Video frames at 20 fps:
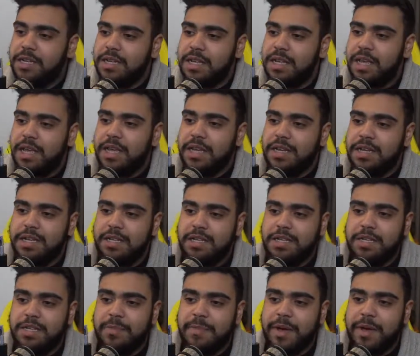Yeah, a
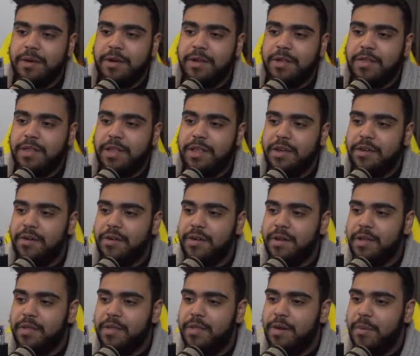decent amount on
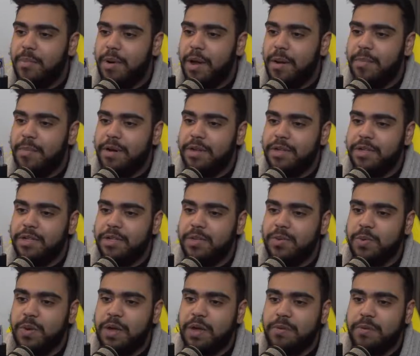their properties as well.